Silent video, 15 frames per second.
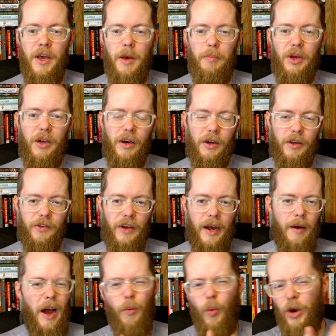Because
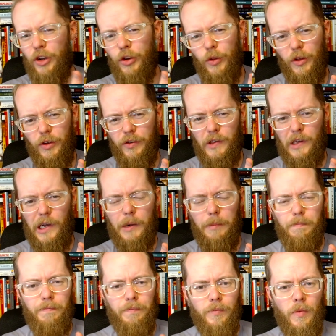I want to do this
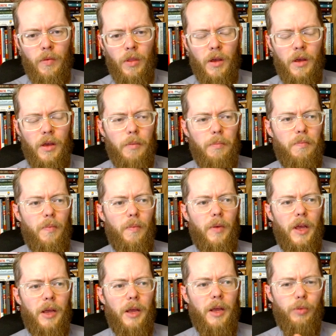
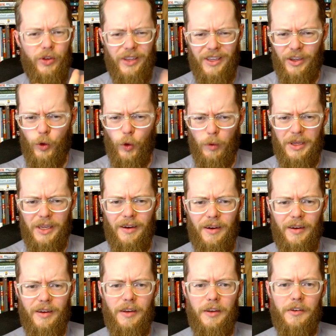in particular
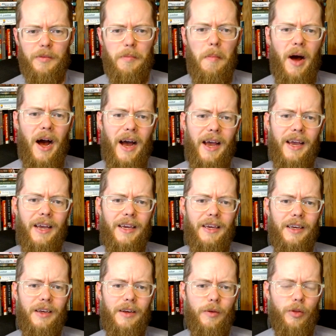because
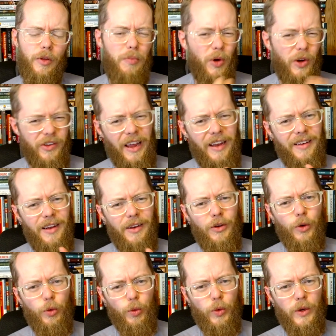the books I tend to
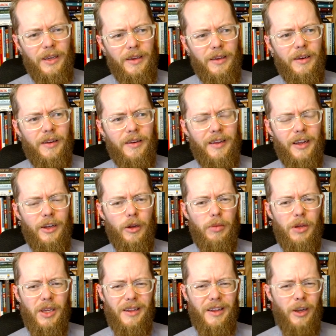read tend to
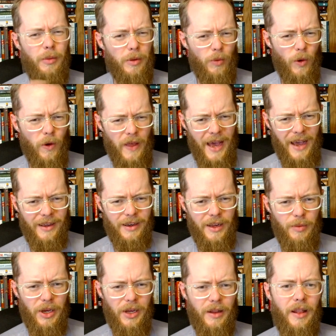be a little bit more on the
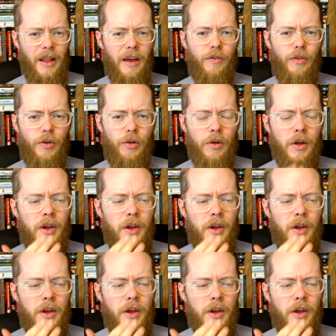academic level.